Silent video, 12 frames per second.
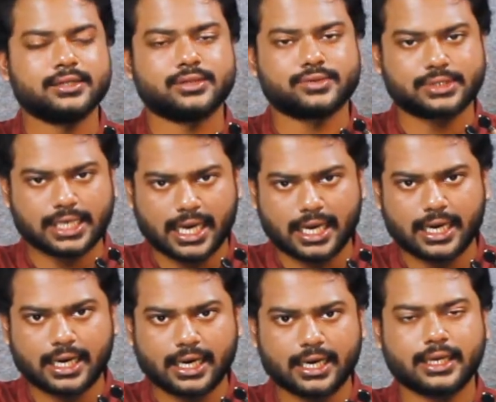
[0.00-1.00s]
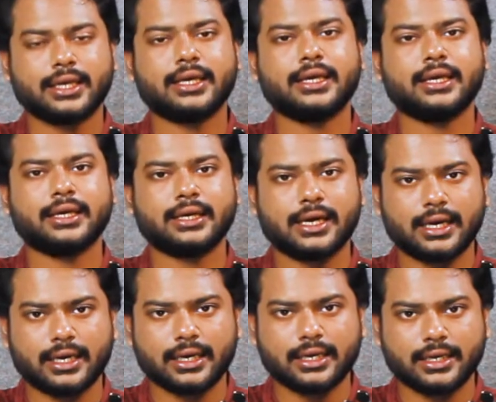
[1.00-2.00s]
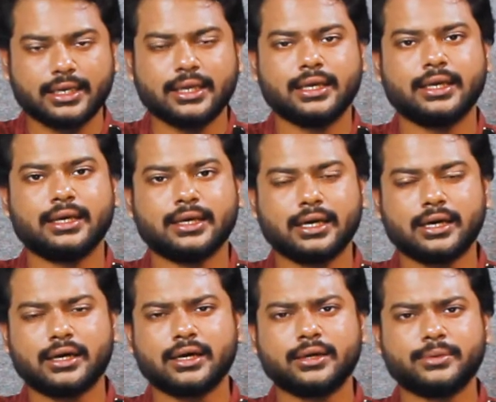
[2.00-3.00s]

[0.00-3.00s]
So sa, re, ga,